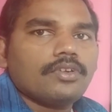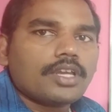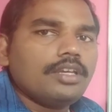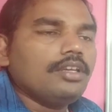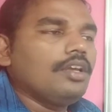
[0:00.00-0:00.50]

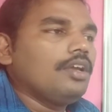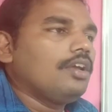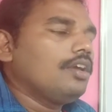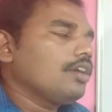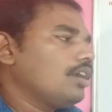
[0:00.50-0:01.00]
Okay,
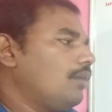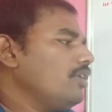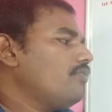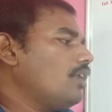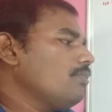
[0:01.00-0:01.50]

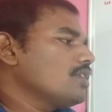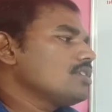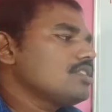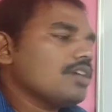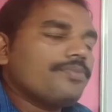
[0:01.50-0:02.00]
garment
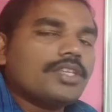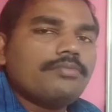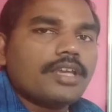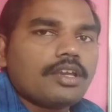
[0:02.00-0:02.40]
formation is absent